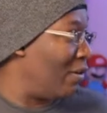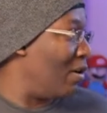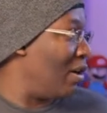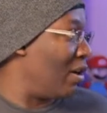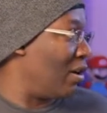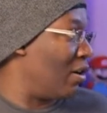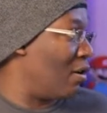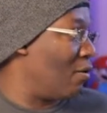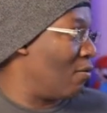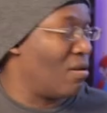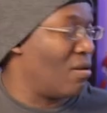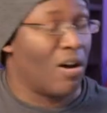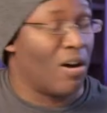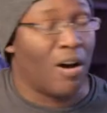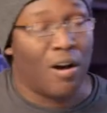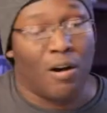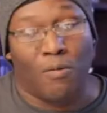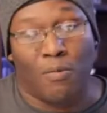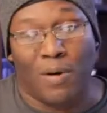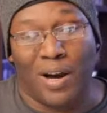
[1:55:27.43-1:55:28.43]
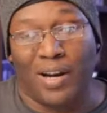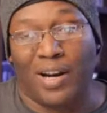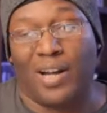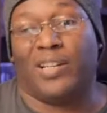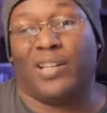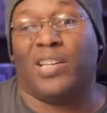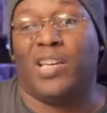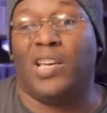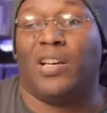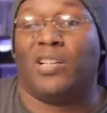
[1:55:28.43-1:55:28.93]
want to go with all white
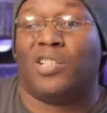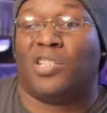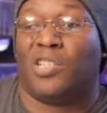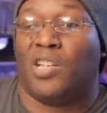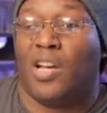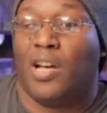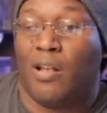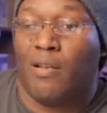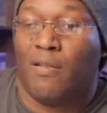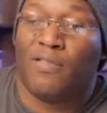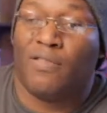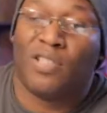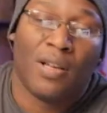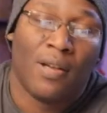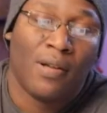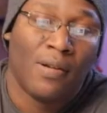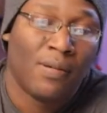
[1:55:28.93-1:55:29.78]
IKEA shelves.